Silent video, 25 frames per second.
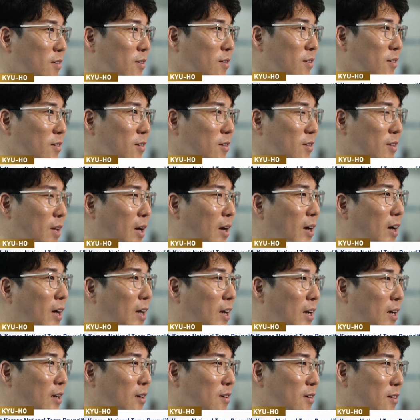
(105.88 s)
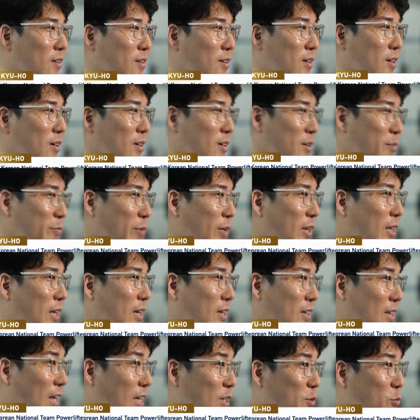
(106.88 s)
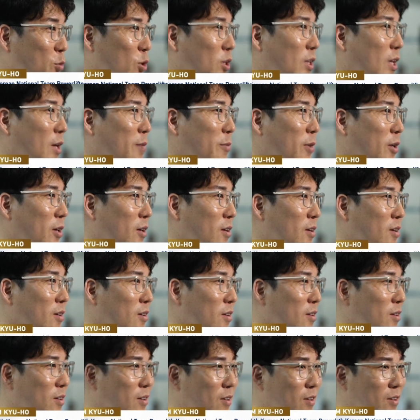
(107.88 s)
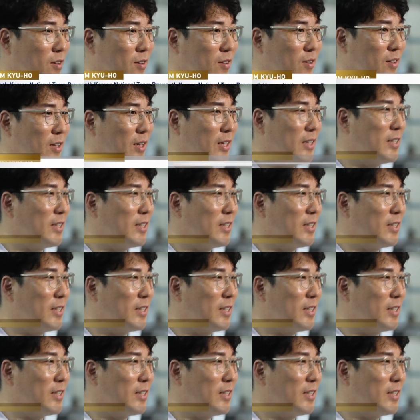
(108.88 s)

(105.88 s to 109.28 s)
didn't win a gold medal in the 2016 competition.